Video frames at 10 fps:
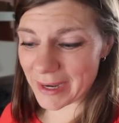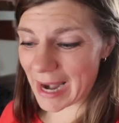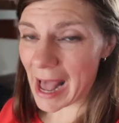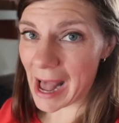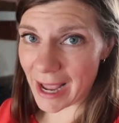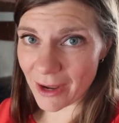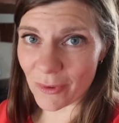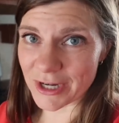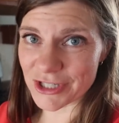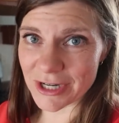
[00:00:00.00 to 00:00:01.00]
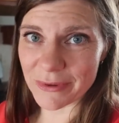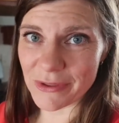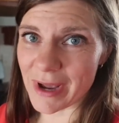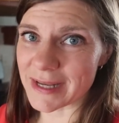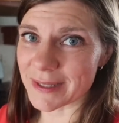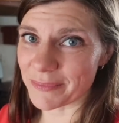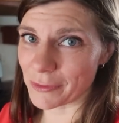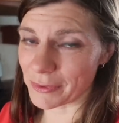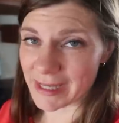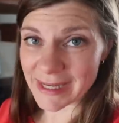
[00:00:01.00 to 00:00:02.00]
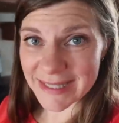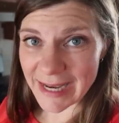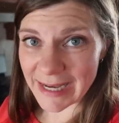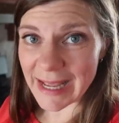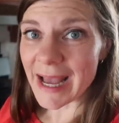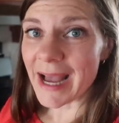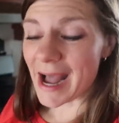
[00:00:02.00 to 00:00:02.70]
but I wanna share with you guys something really exciting.